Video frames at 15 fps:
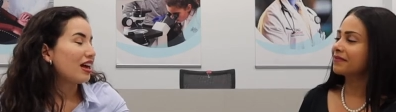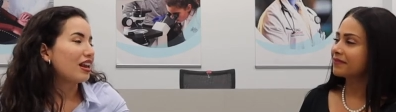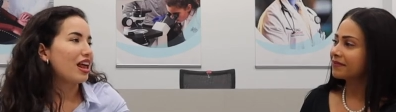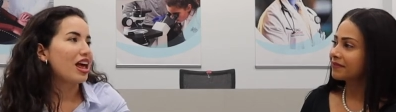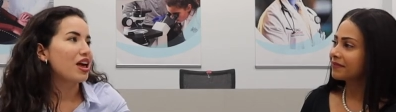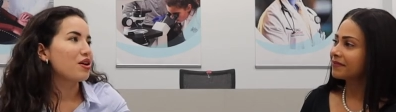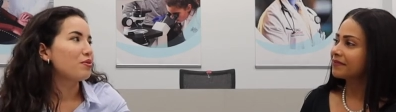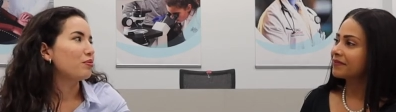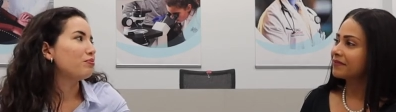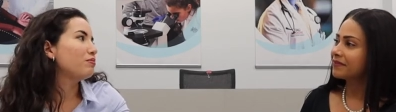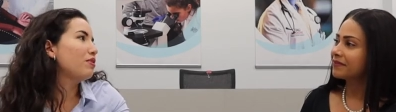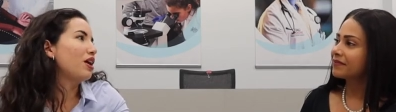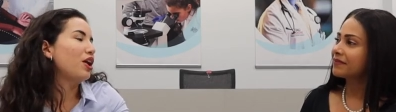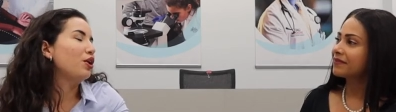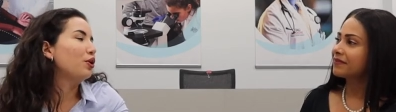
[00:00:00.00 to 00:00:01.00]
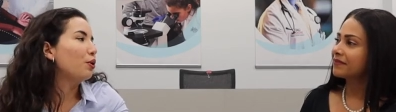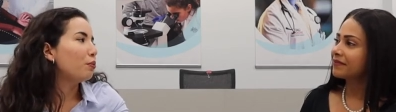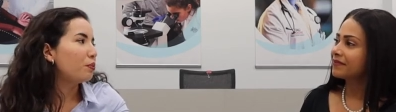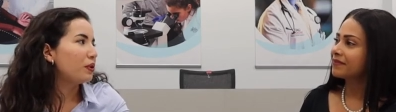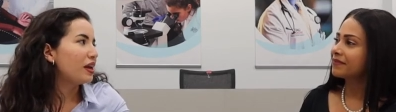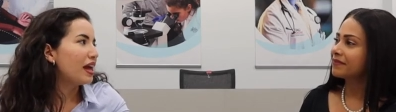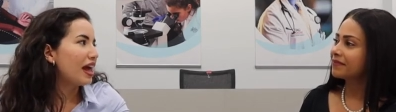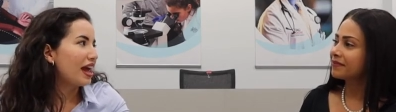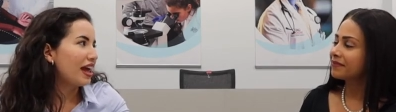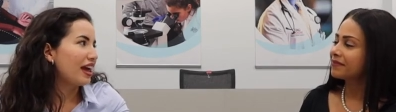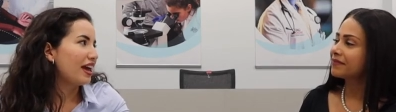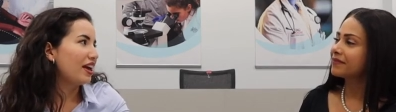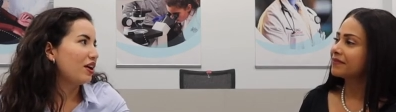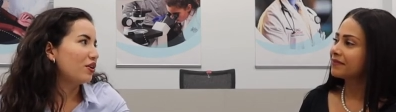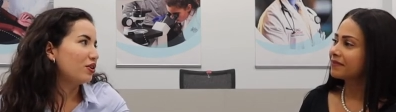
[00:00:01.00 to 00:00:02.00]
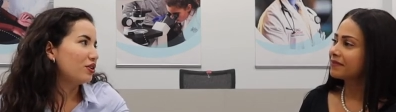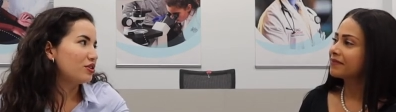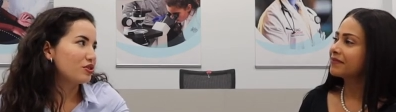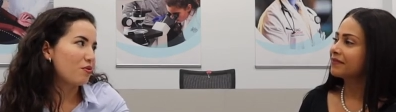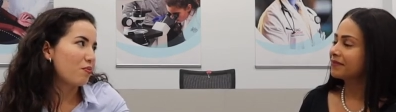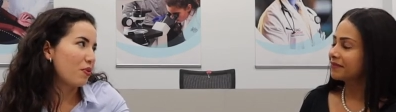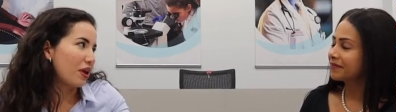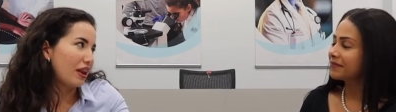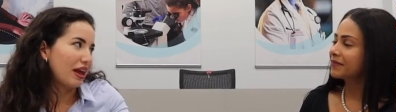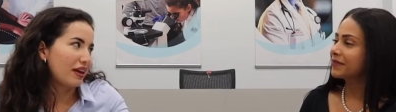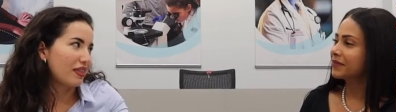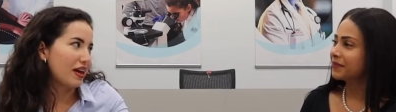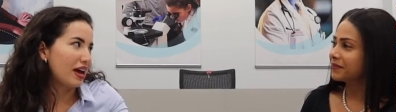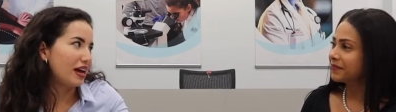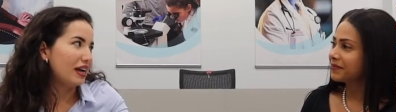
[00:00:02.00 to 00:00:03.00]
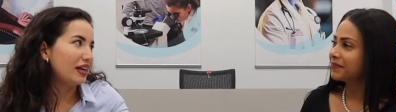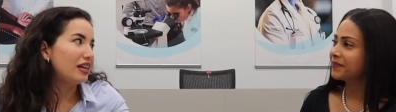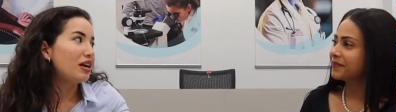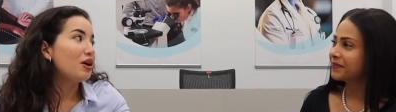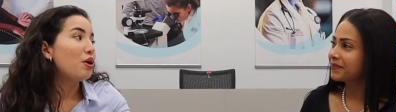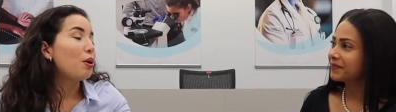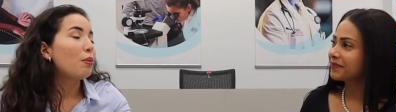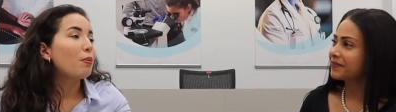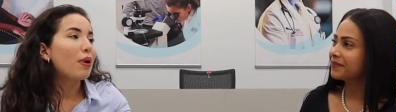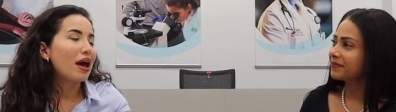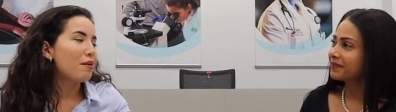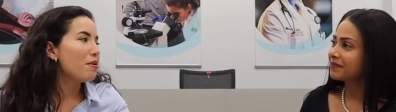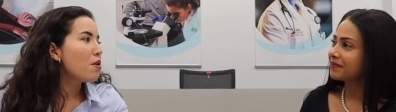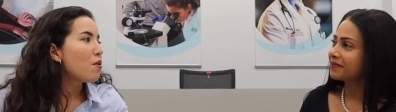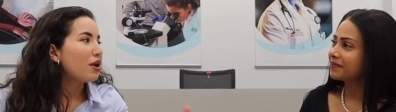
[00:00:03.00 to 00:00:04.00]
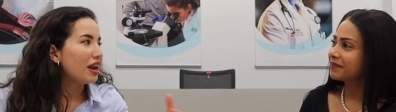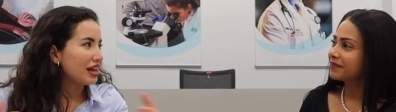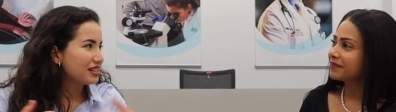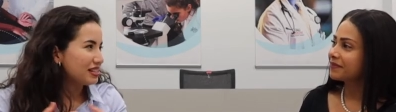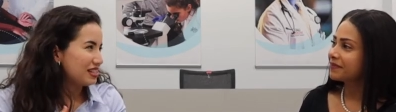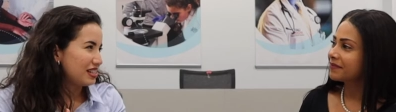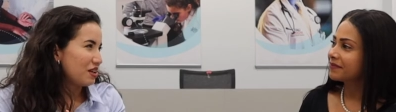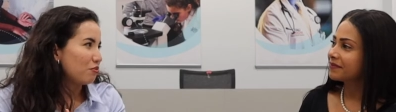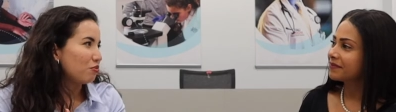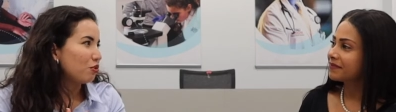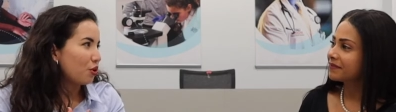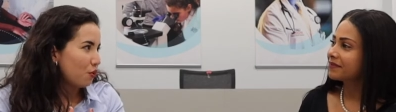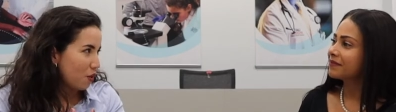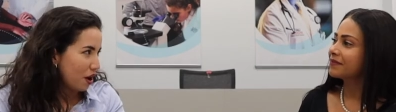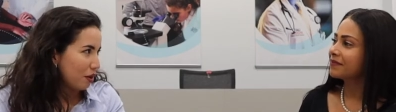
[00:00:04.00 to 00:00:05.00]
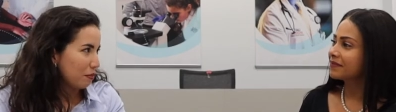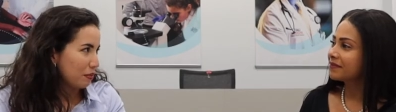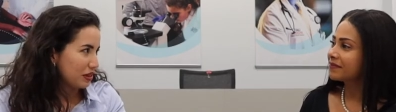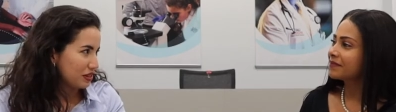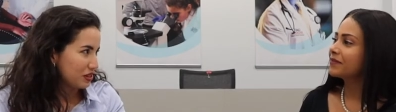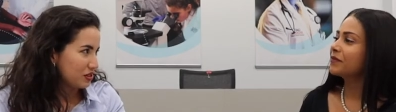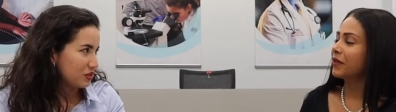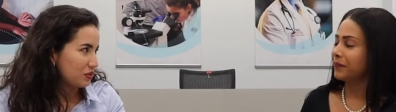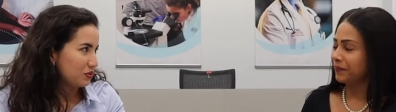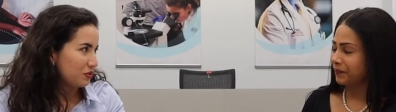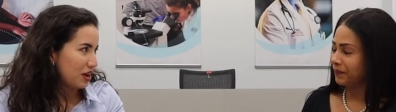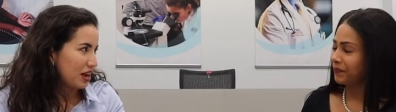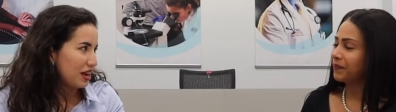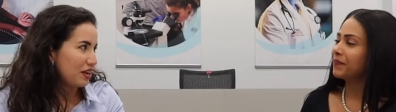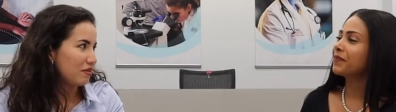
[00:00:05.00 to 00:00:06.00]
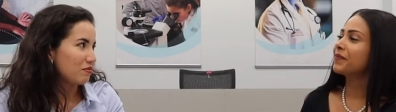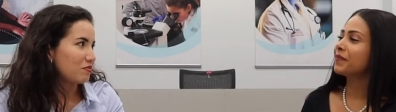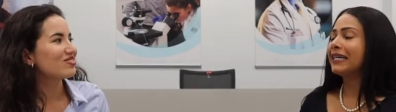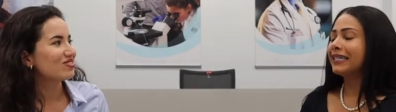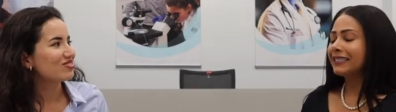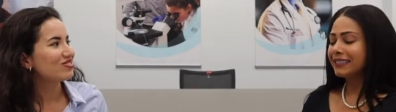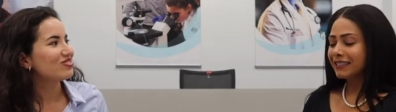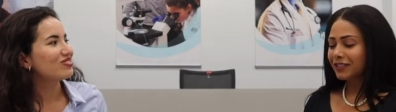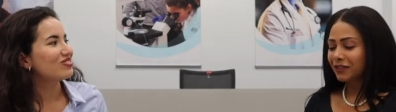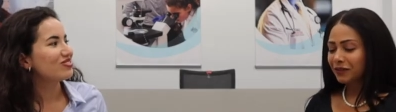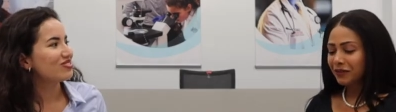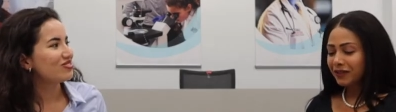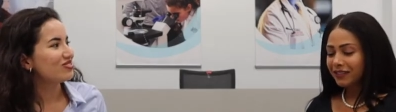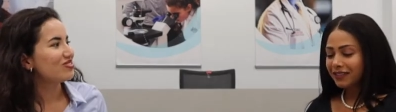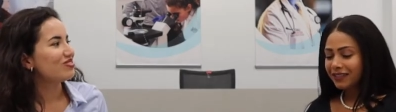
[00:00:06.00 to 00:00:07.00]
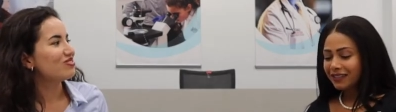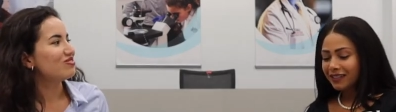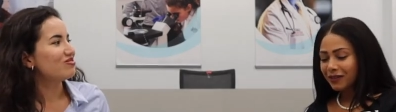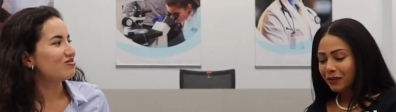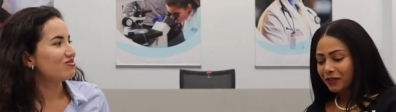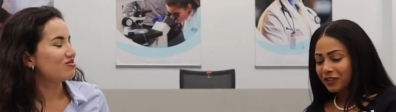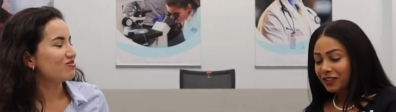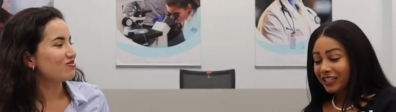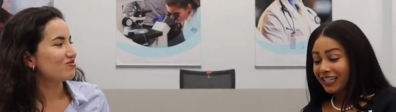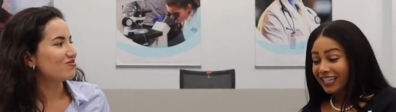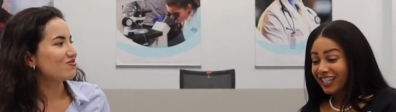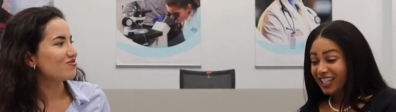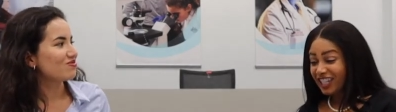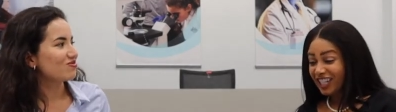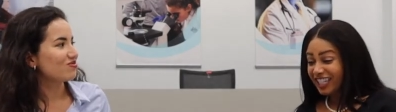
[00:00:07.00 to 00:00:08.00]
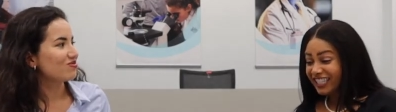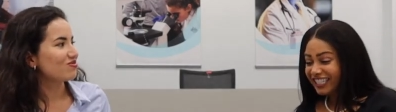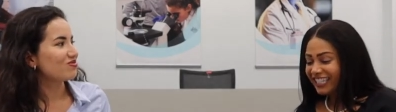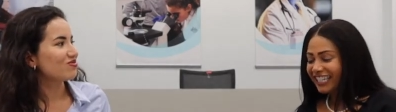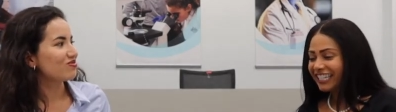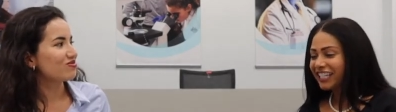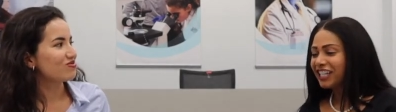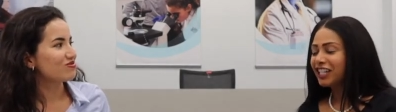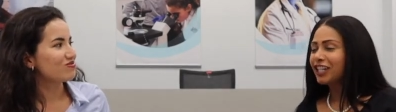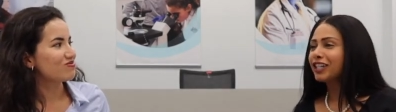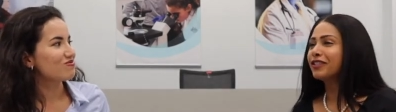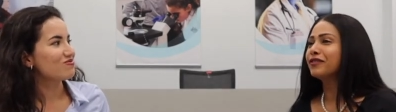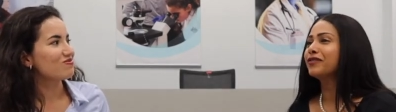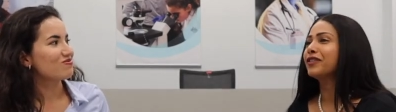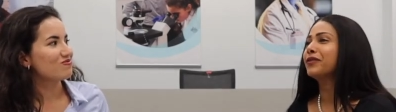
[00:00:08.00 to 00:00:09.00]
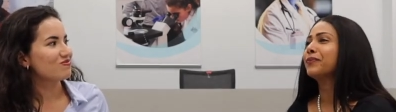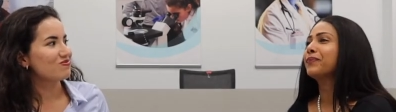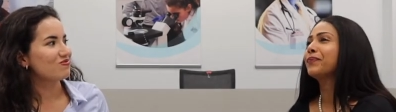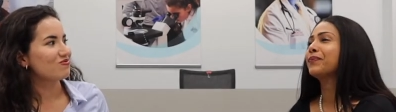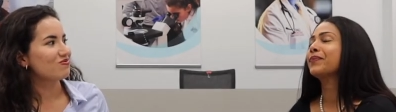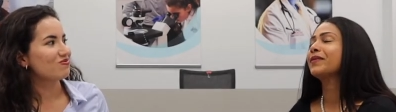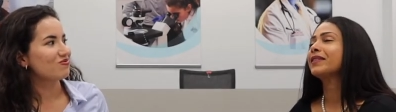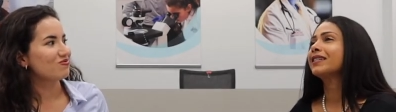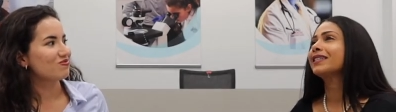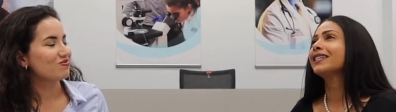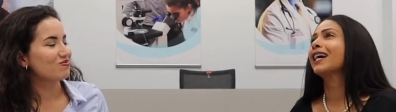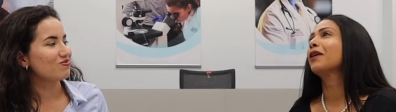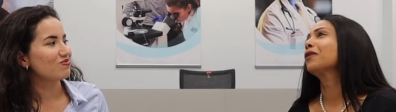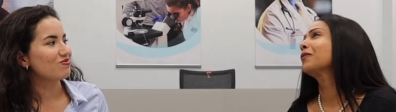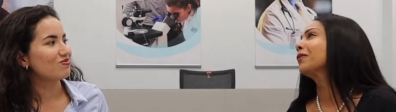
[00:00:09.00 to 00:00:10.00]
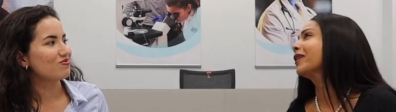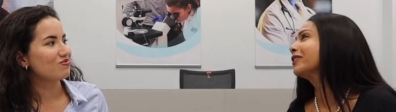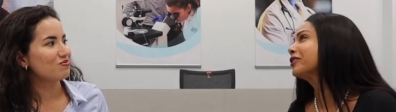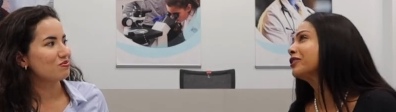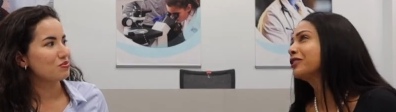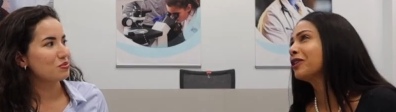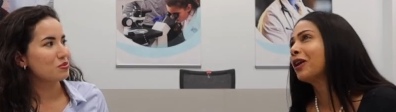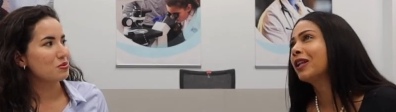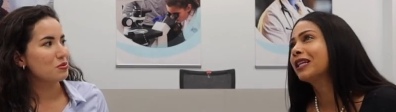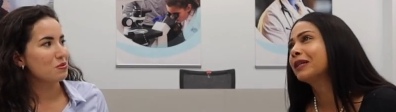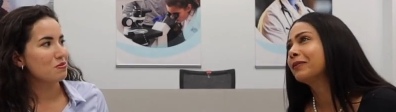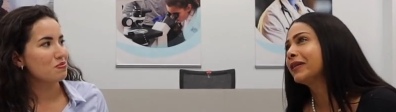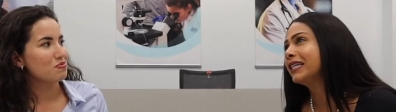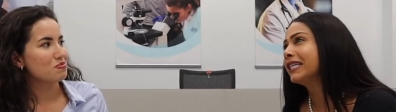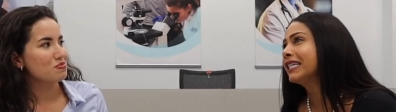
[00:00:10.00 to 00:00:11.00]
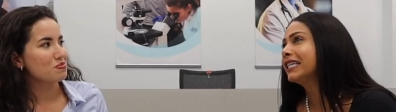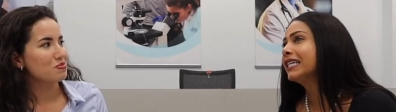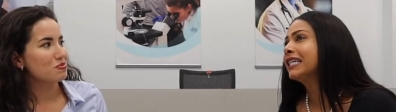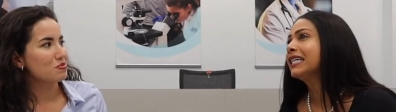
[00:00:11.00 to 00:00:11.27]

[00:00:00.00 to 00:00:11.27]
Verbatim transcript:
Speaker 1: Like, I don't know, PA or something like that. Everyone has the same requirements,
Speaker 2: right? And so this is a question I get a lot. I get a lot of chiropractors calling me,